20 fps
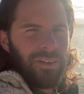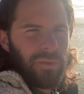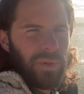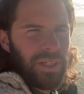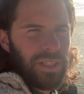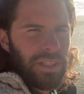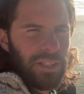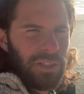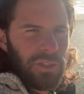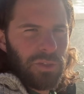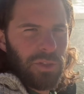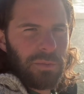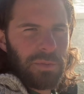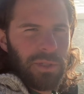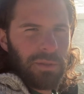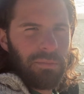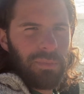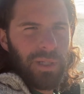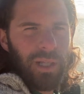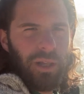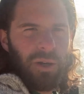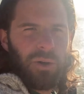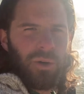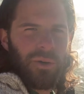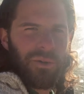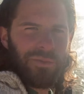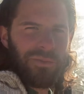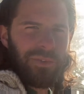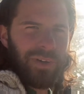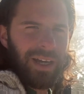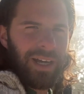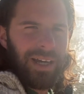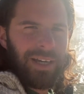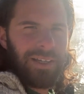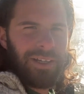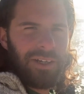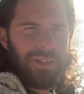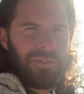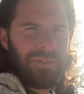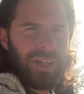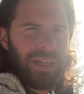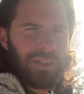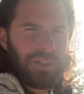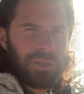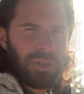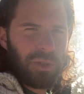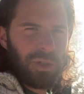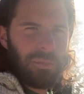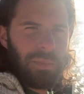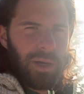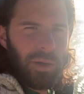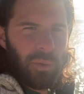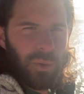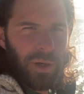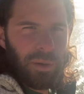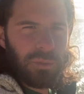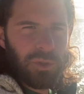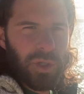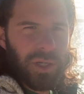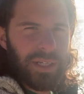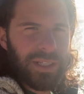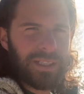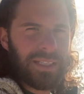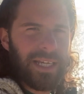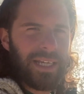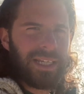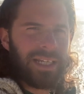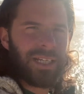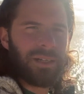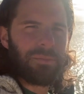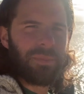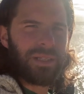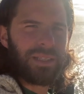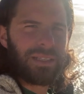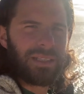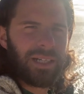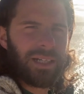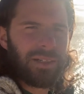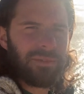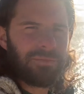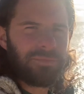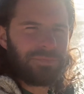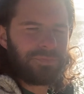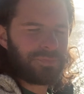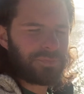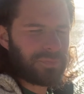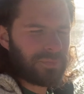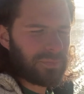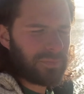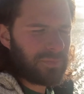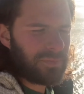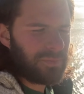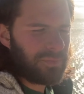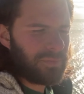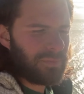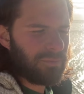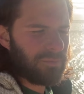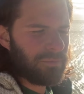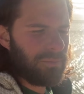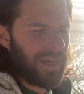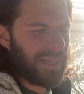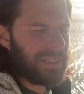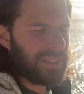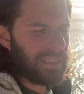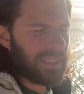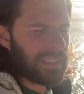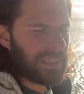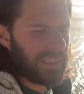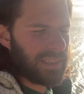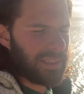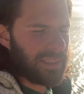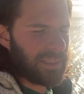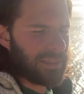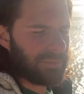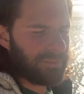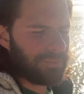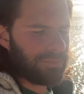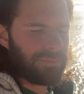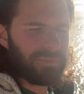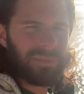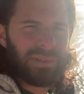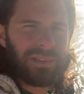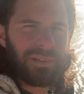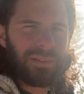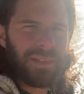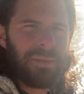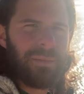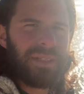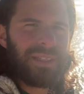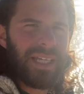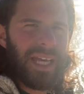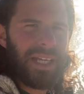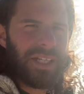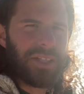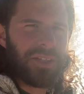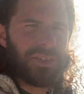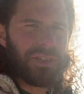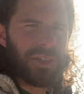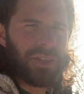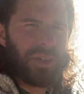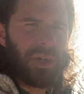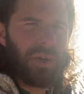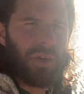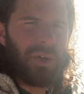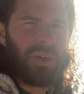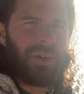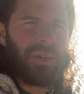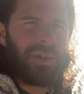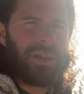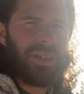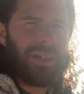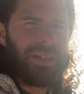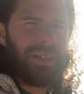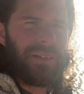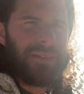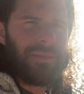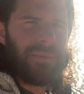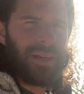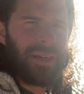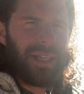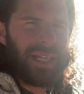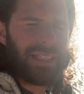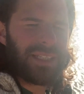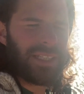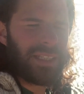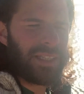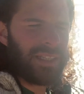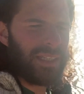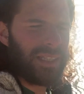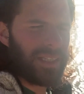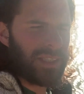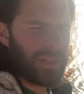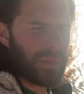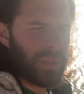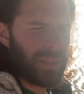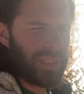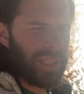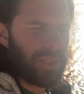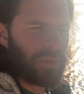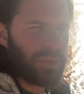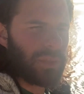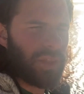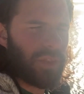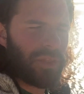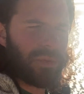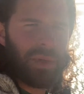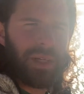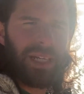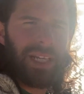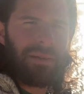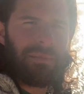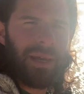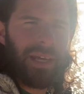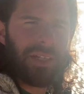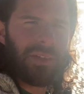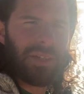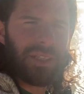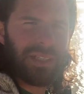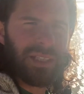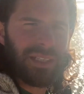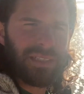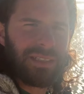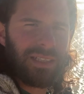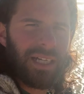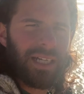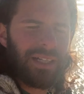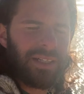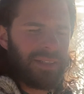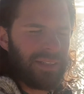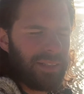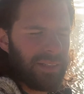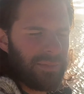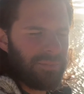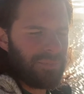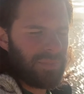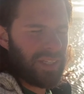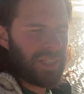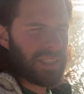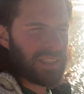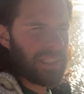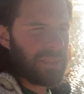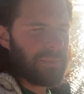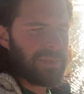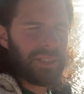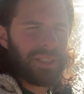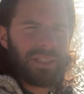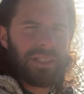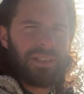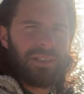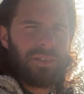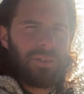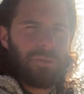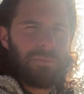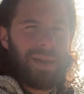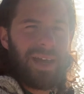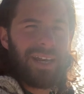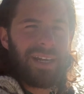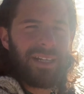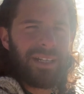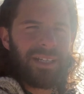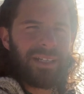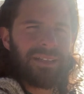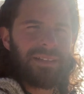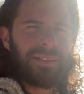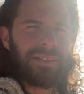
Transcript: Read the description below of, uh, you know, if you're unsure about what I'm trying to say here, but uh, basically, limitations are gone. And that's the thing, is that's what the three D matrix has done. It's limited humanity.